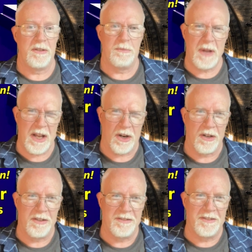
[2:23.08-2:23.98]

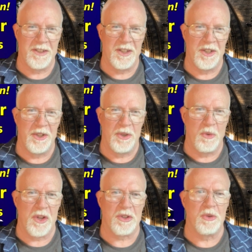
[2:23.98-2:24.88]
mayor,
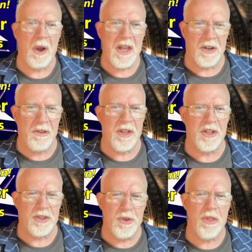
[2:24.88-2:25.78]
with greater than
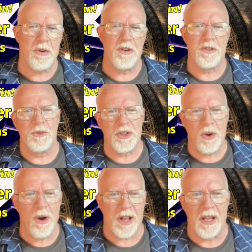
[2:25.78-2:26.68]
a two-thirds
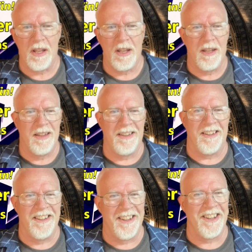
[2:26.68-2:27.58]
majority.
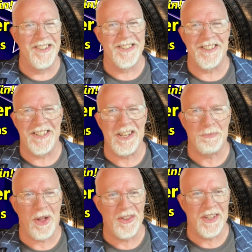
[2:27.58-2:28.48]
In today's
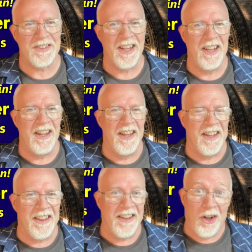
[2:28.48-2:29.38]
politics,
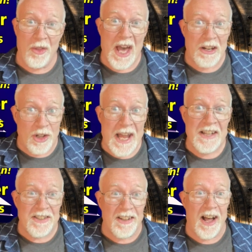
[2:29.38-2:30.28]
they call that a
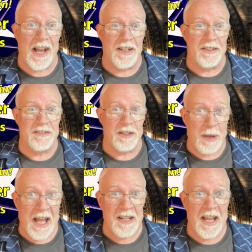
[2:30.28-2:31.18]
landslide and a
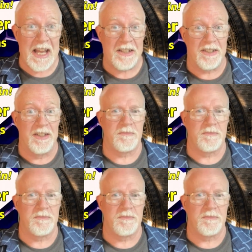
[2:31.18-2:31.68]
mandate.